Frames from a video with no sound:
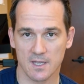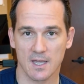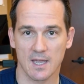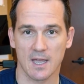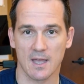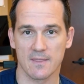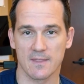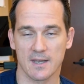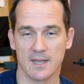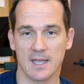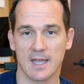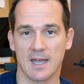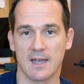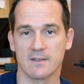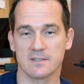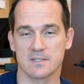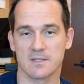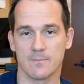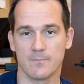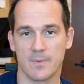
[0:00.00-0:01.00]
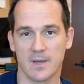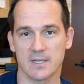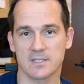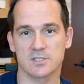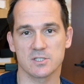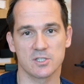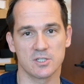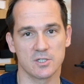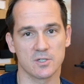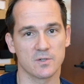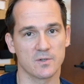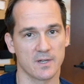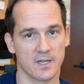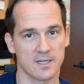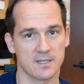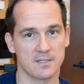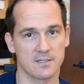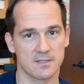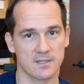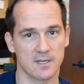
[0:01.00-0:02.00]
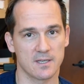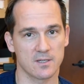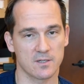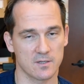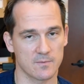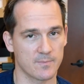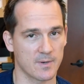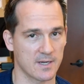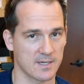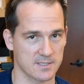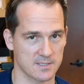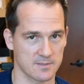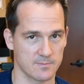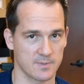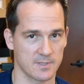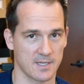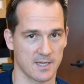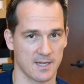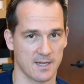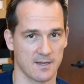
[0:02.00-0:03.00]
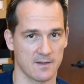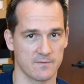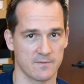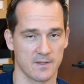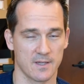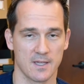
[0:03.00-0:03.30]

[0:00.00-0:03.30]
and that it has the best cure rate that it could possibly have.